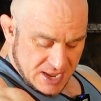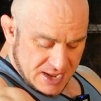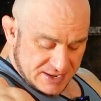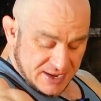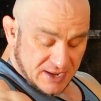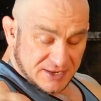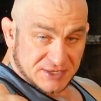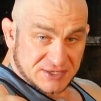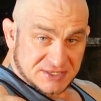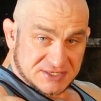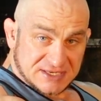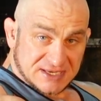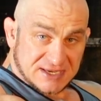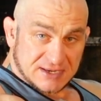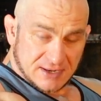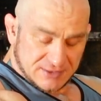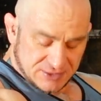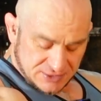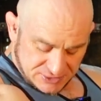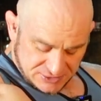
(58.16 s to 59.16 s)
Now you can see
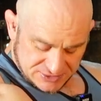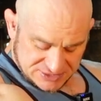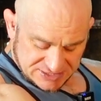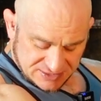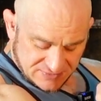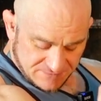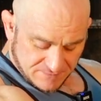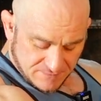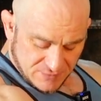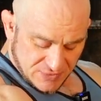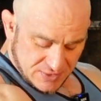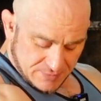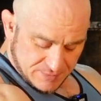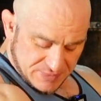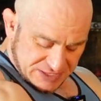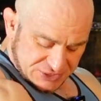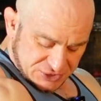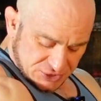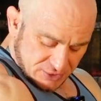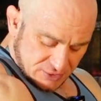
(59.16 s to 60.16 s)
the
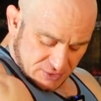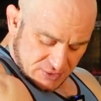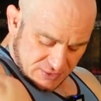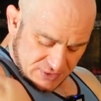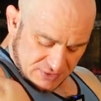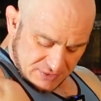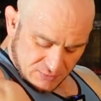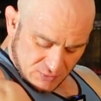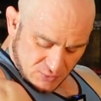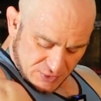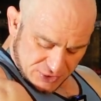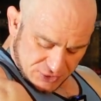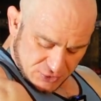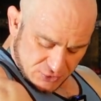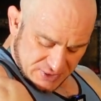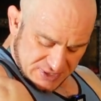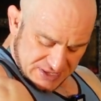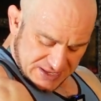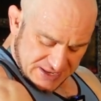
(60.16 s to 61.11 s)
picture, when you're doing it